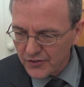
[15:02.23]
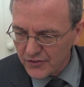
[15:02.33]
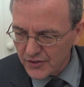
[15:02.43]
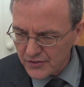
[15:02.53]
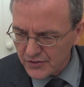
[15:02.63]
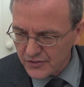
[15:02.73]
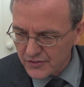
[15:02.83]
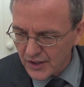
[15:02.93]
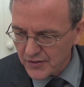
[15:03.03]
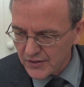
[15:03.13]
the
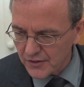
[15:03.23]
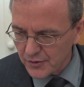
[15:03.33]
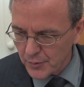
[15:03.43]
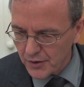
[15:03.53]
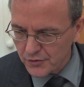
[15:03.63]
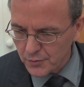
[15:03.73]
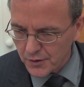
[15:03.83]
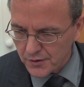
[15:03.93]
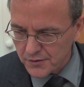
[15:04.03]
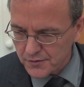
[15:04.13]
seventh day from all his
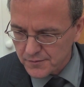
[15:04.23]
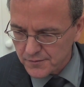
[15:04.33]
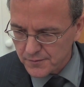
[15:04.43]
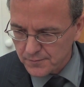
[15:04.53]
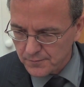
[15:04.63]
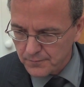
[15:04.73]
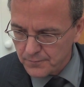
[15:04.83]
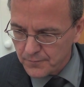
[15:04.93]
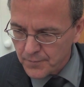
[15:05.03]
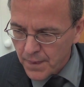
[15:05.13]
work."
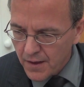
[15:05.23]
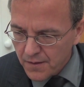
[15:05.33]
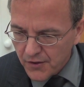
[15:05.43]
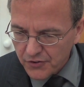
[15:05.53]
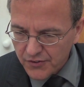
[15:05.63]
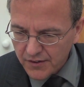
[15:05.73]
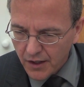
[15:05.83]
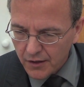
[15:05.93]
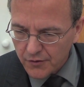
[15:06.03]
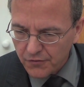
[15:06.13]
This is the
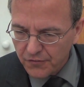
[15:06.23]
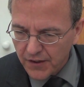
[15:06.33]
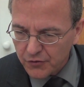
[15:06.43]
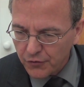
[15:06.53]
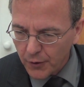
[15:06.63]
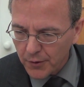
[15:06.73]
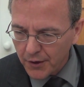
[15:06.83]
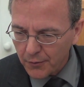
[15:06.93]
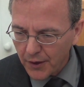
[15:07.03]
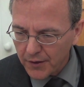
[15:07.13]
account of things formerly
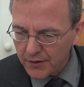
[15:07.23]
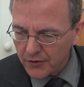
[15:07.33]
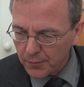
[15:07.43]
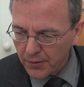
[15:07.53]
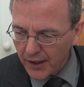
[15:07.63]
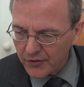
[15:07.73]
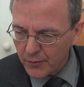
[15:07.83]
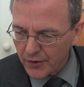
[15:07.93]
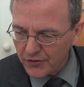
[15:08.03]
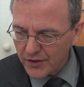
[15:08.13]
created. It's a prophecy
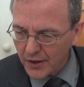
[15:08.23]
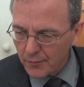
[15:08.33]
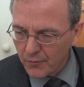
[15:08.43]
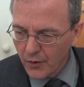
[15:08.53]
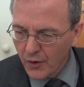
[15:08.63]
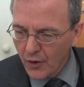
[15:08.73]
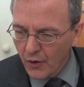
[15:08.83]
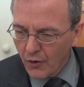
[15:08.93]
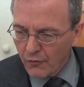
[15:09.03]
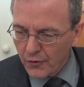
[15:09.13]
of what's to come.
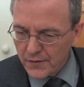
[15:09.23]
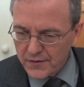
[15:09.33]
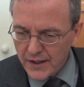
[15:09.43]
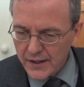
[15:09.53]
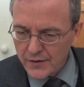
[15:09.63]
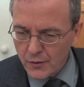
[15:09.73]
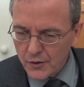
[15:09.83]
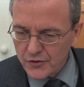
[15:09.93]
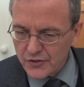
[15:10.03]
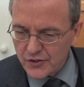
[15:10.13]
For the day of the
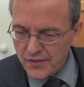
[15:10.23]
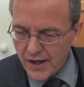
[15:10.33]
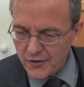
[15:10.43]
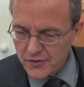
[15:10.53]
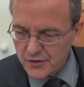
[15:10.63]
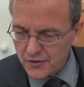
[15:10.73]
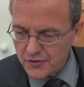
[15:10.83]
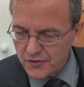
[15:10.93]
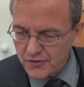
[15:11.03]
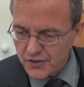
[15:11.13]
Lord is as 1,000
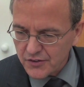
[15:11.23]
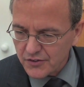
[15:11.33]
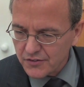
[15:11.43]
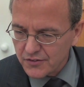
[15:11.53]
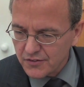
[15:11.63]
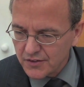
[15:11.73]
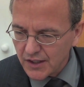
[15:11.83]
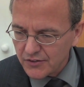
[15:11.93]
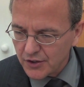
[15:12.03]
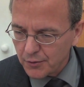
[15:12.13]
years, and 6
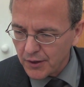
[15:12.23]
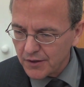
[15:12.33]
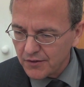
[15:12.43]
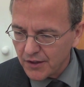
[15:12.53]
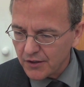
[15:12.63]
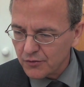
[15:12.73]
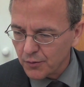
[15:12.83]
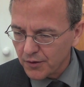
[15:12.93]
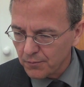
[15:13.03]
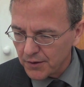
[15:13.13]
days he created things
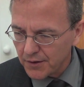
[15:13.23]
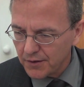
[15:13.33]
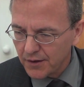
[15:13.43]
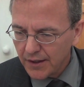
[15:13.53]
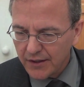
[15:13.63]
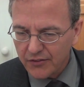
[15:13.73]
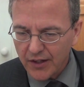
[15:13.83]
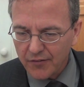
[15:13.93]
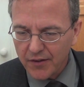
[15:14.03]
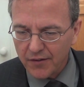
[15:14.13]
were completed. It is
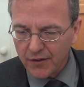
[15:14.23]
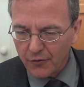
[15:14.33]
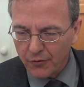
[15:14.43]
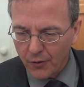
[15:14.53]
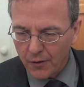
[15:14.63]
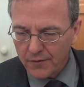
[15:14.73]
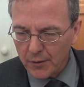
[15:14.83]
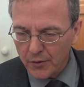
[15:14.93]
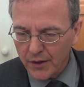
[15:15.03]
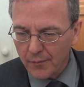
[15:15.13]
evident, therefore,
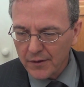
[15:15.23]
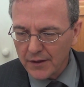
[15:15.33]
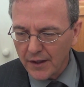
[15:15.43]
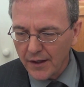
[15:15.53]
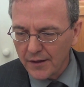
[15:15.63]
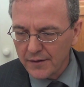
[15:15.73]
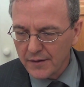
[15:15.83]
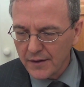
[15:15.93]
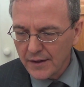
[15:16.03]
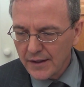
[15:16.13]
that it will come to the
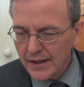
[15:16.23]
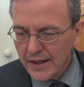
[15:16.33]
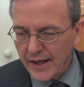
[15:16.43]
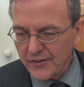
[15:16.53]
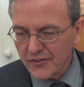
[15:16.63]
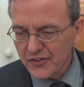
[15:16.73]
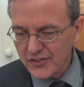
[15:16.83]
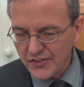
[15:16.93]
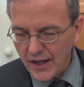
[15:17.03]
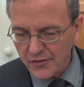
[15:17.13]
end at the
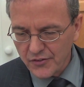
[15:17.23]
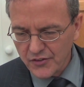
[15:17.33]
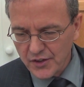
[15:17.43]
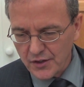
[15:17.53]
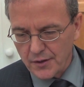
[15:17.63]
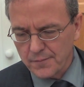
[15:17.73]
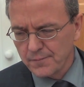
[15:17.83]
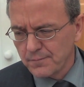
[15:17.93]
6,000th year.